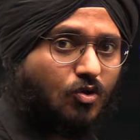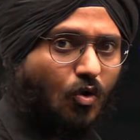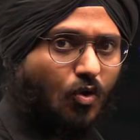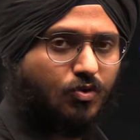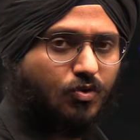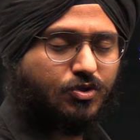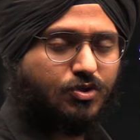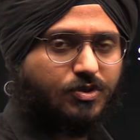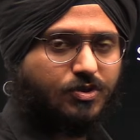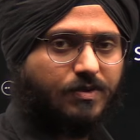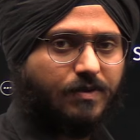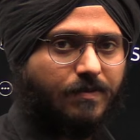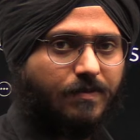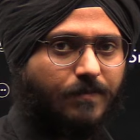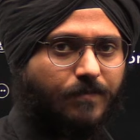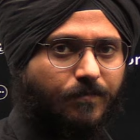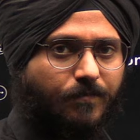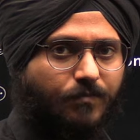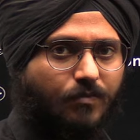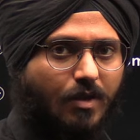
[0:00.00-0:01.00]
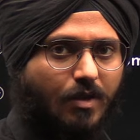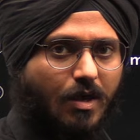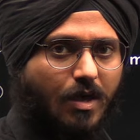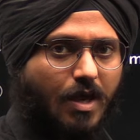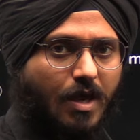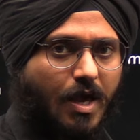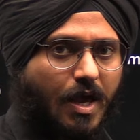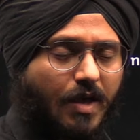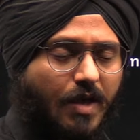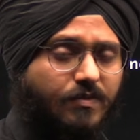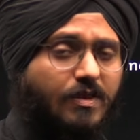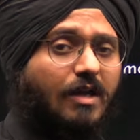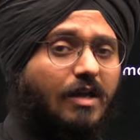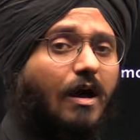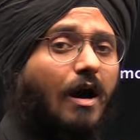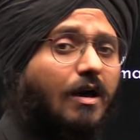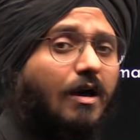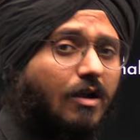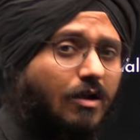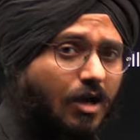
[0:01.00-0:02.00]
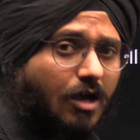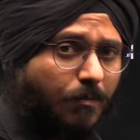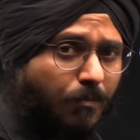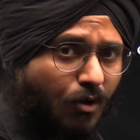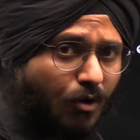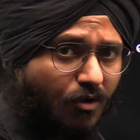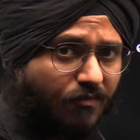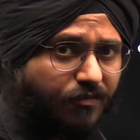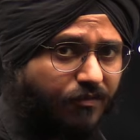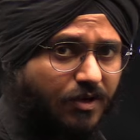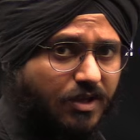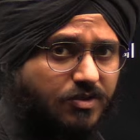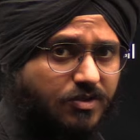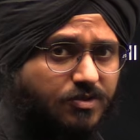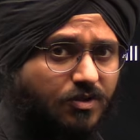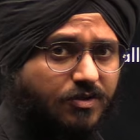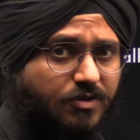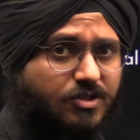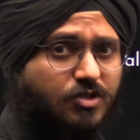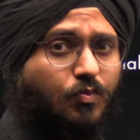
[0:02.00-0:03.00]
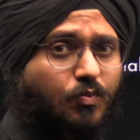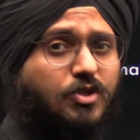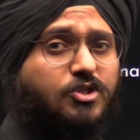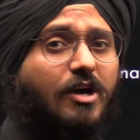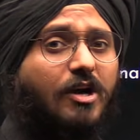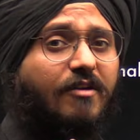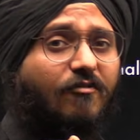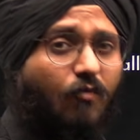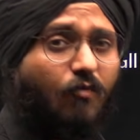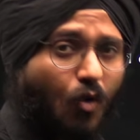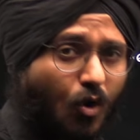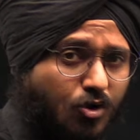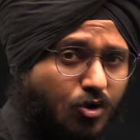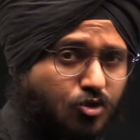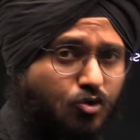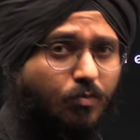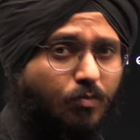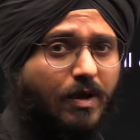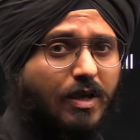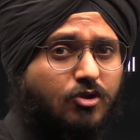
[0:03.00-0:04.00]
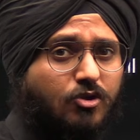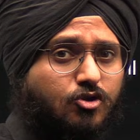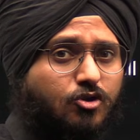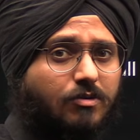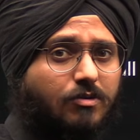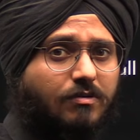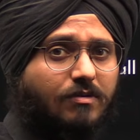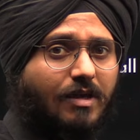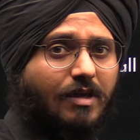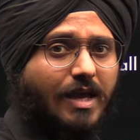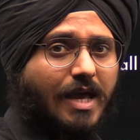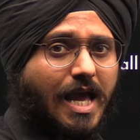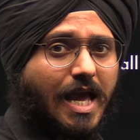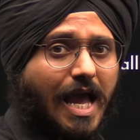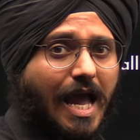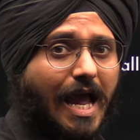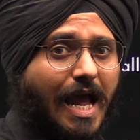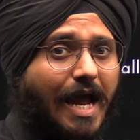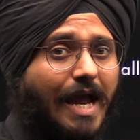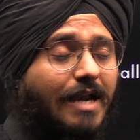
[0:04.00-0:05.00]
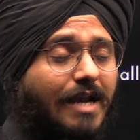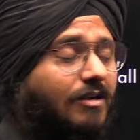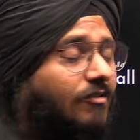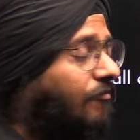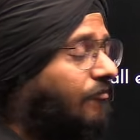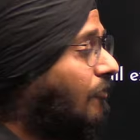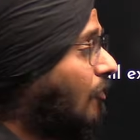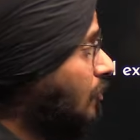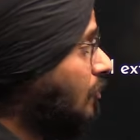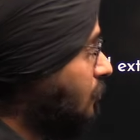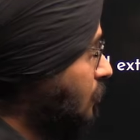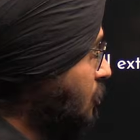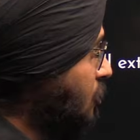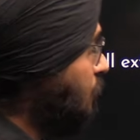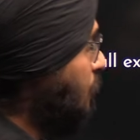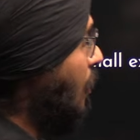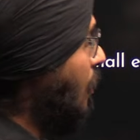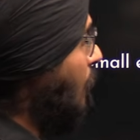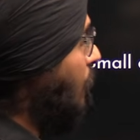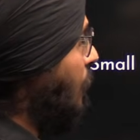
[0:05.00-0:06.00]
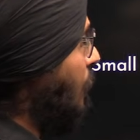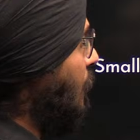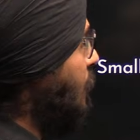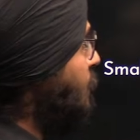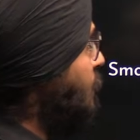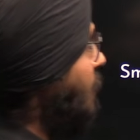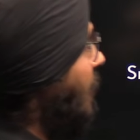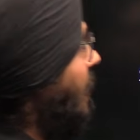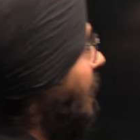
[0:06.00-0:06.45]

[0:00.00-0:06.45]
course? There are a couple of reasons which I want to mention and for this purpose,